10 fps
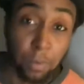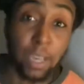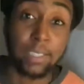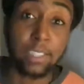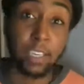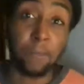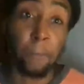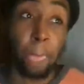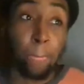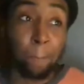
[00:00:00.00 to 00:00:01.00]

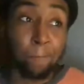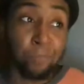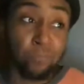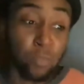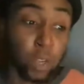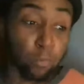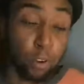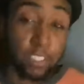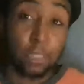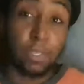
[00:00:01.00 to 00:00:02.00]
maintain their
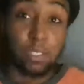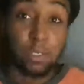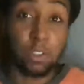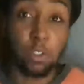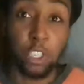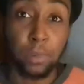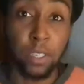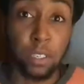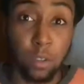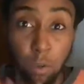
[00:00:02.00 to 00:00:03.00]
proximity to you and see
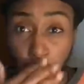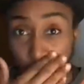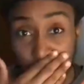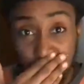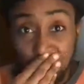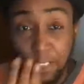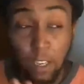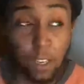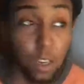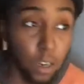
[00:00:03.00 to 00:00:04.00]
your location,
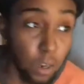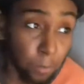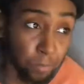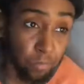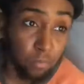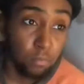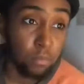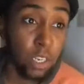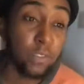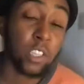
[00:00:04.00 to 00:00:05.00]
um,
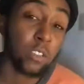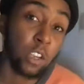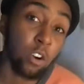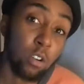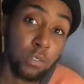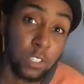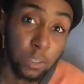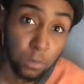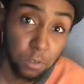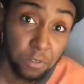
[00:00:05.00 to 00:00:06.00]
given that they are of a
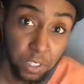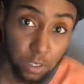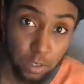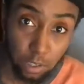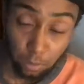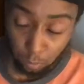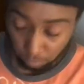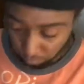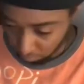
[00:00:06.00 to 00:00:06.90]
similar fitness level.